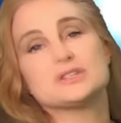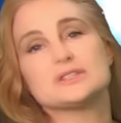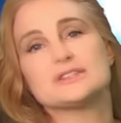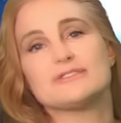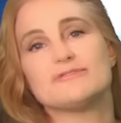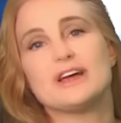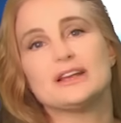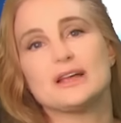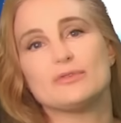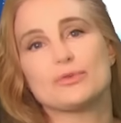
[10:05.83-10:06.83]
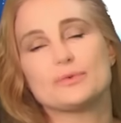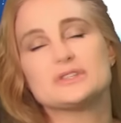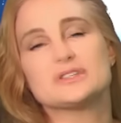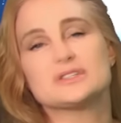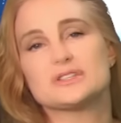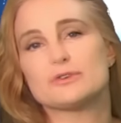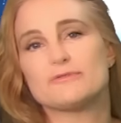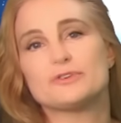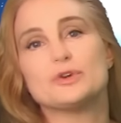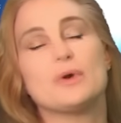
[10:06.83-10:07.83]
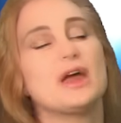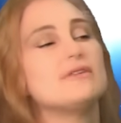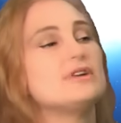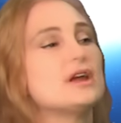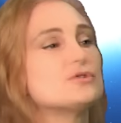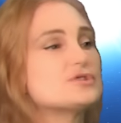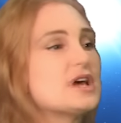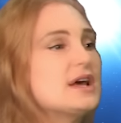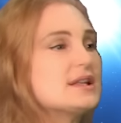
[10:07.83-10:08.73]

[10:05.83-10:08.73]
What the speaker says: This is at flight level 360 for you aviators.